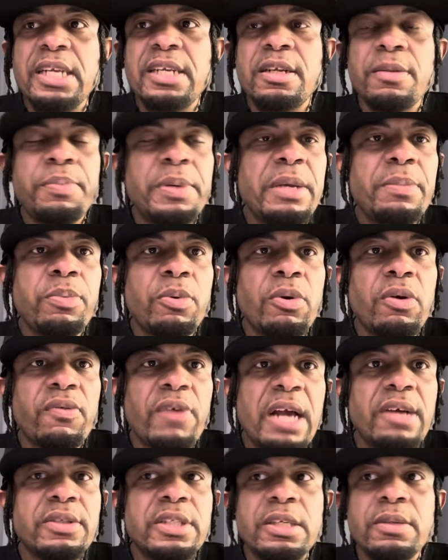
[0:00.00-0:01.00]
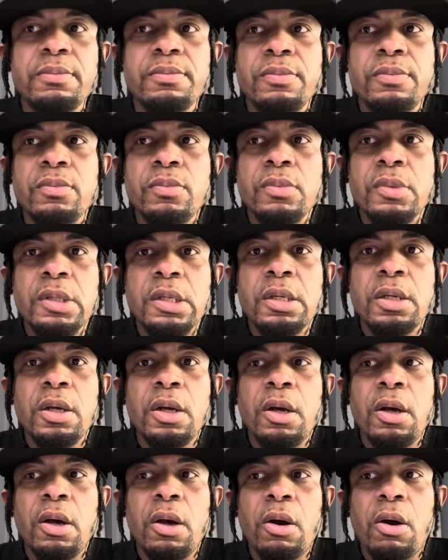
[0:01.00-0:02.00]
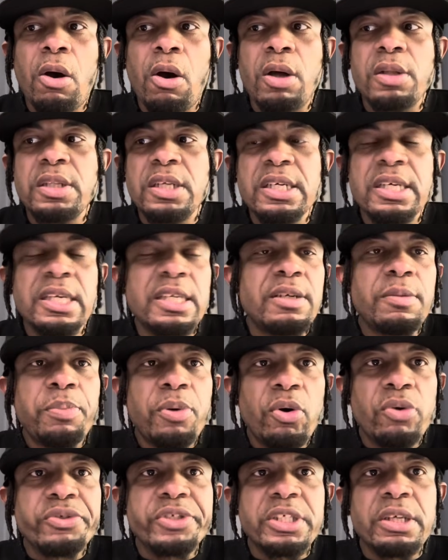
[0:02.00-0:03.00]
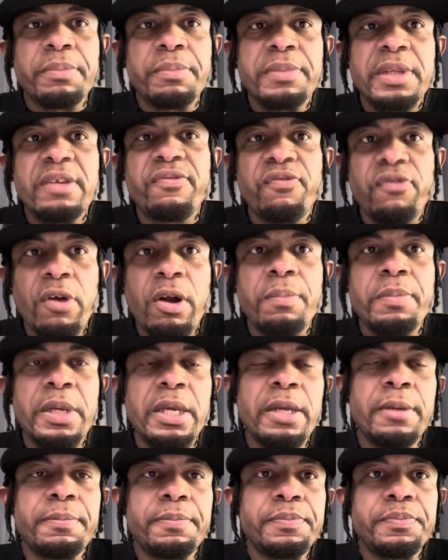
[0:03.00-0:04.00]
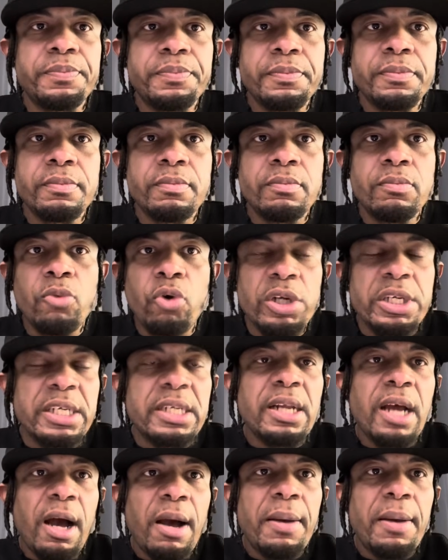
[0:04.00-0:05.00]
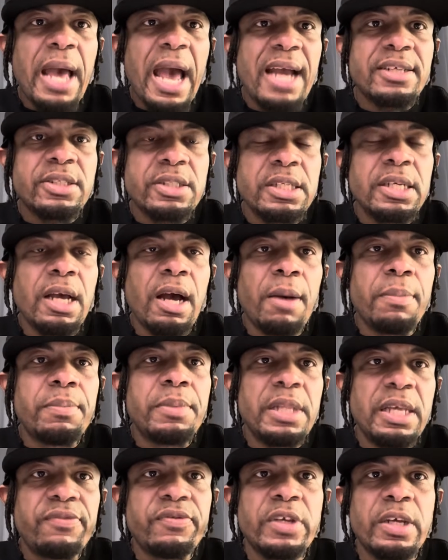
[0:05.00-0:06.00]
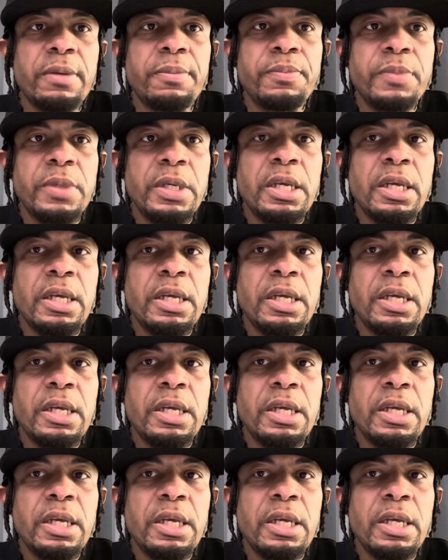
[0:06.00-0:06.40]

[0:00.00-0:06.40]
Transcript: of the people around him are looking to pull something from him more than actually uplift him.